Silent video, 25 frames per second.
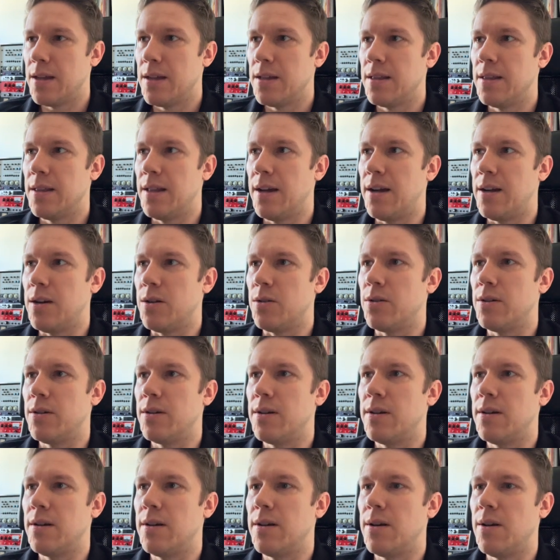Now,
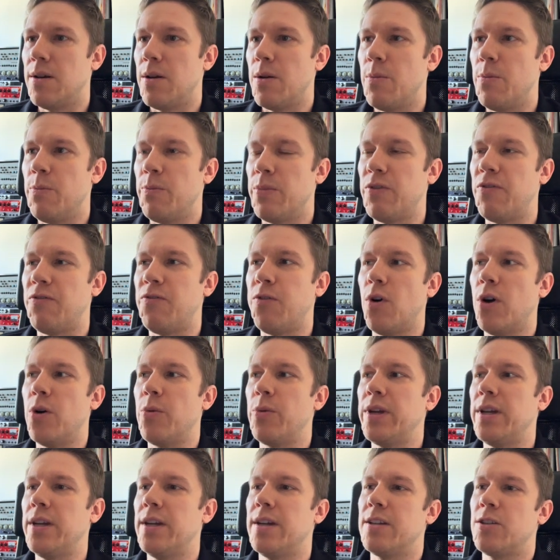before
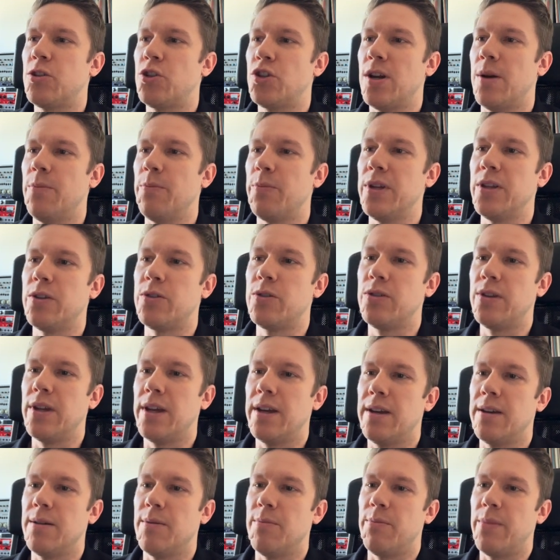we jump into
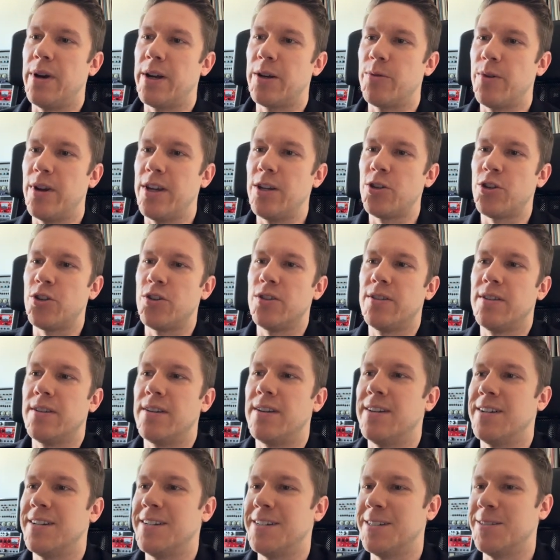the
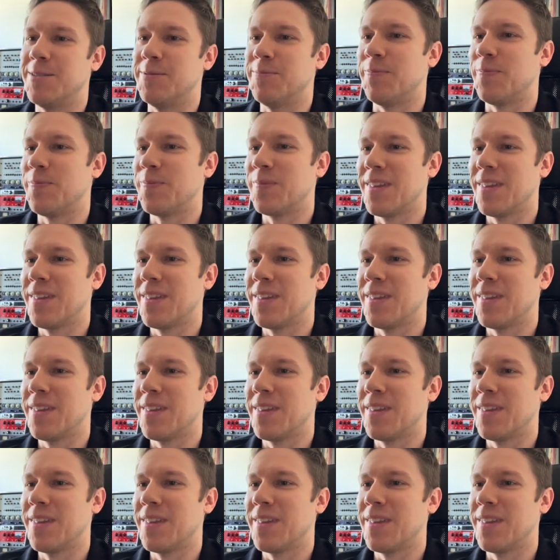migration